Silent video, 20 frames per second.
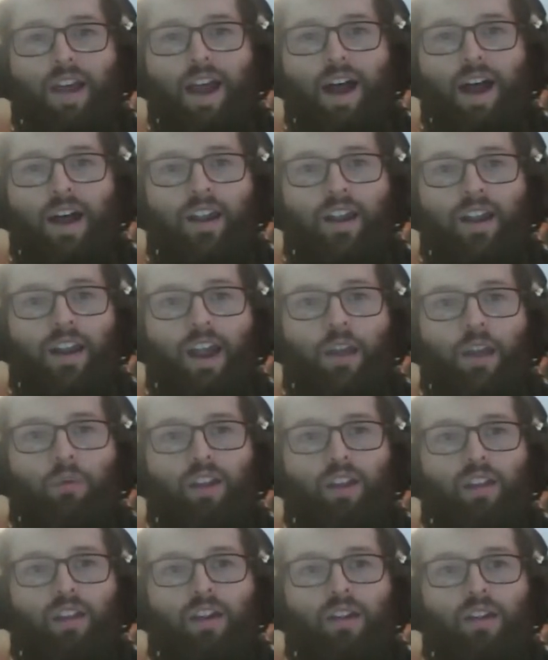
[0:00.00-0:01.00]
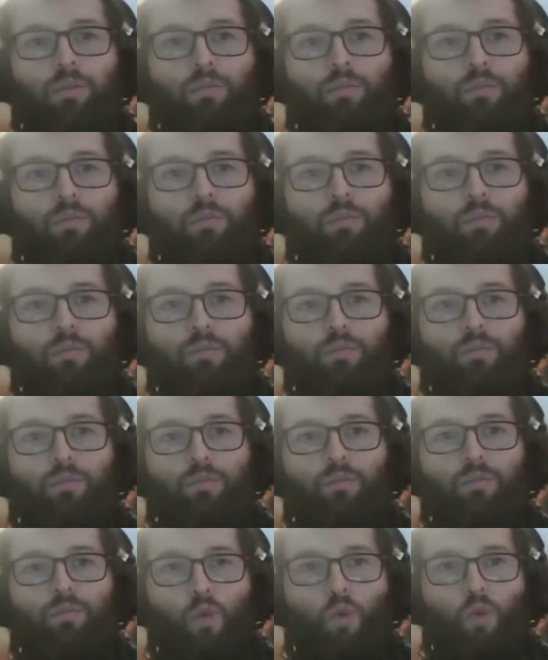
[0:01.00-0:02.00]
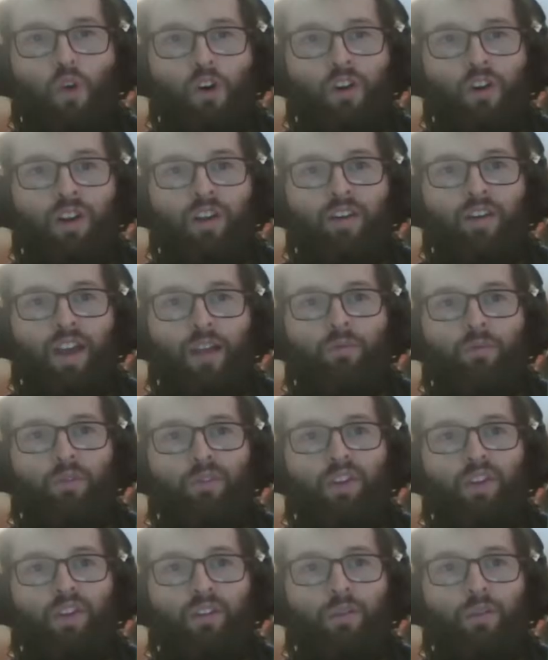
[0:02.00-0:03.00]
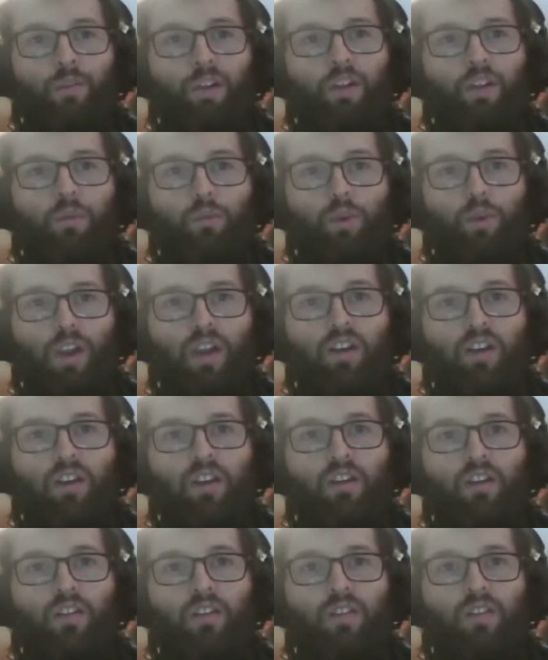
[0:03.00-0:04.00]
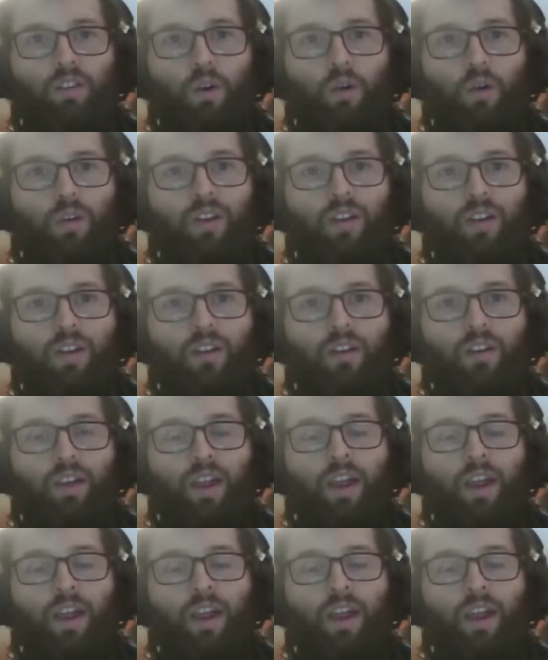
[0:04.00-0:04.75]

I really wanted that movie to be really solid.